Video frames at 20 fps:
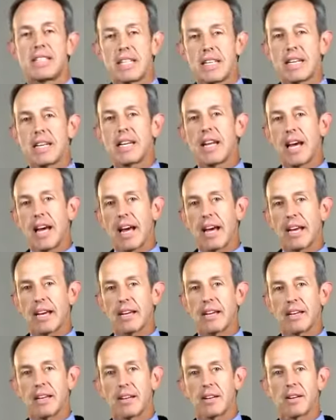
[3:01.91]

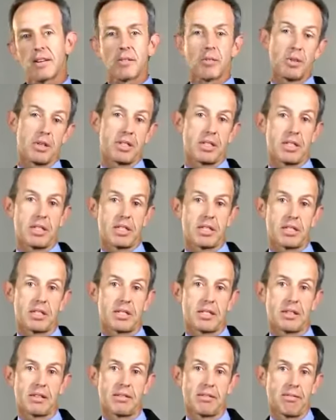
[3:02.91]
DNA, which
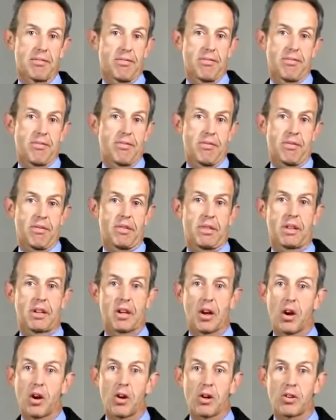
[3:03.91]
is the
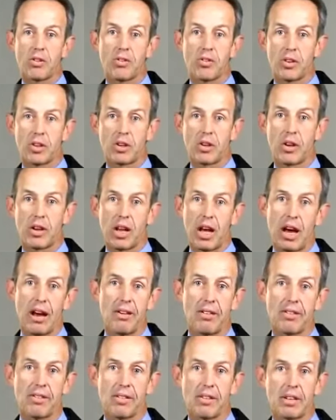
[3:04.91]
code for your
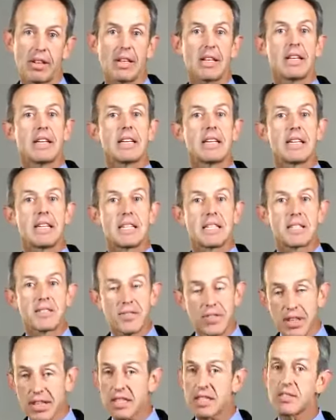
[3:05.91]
life,
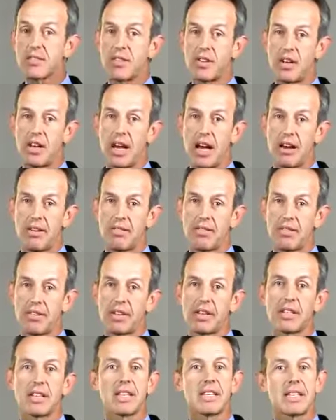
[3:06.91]
is fixed for
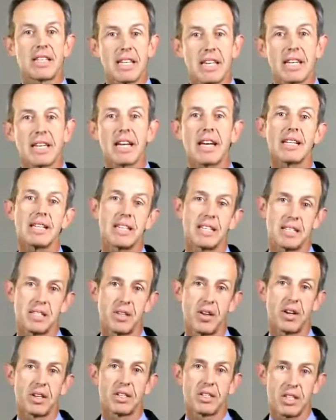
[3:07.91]
life. The DNA
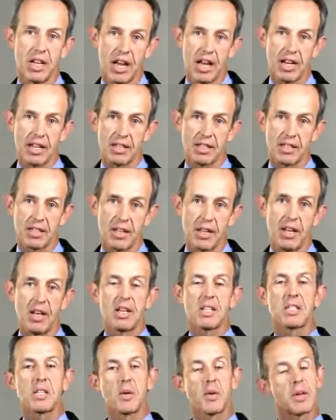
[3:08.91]
does not change.
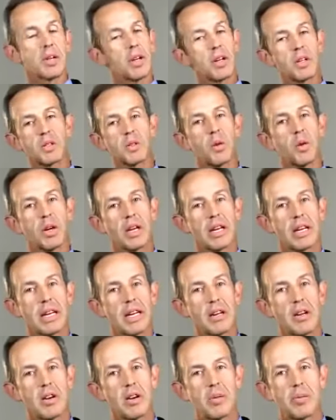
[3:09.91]
So we're not talking
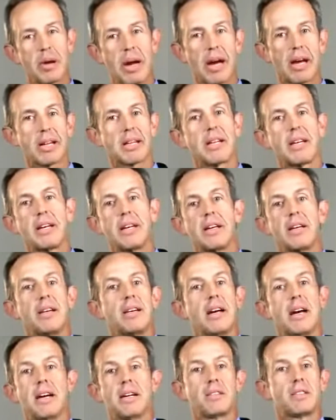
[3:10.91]
here about
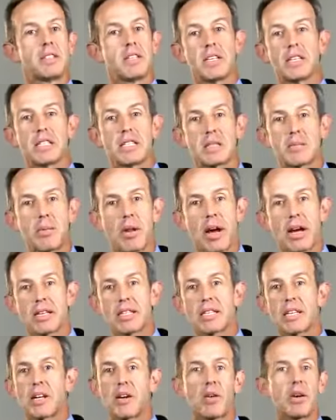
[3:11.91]
gene
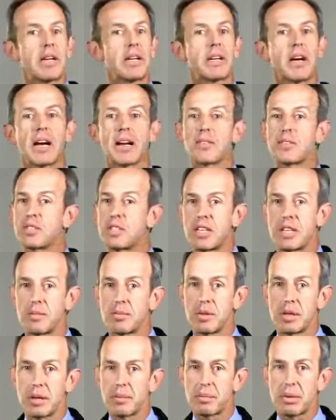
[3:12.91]
splicing or any kind of
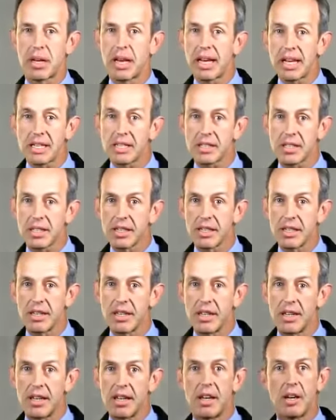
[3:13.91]
gene manipulation.
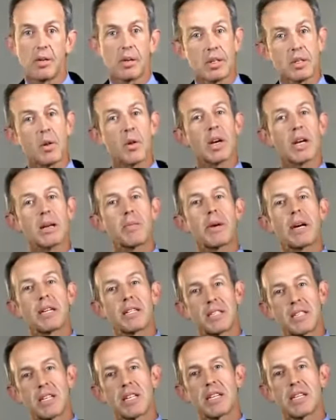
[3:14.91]
We're talking
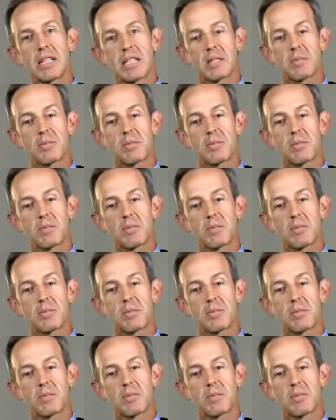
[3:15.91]
about gene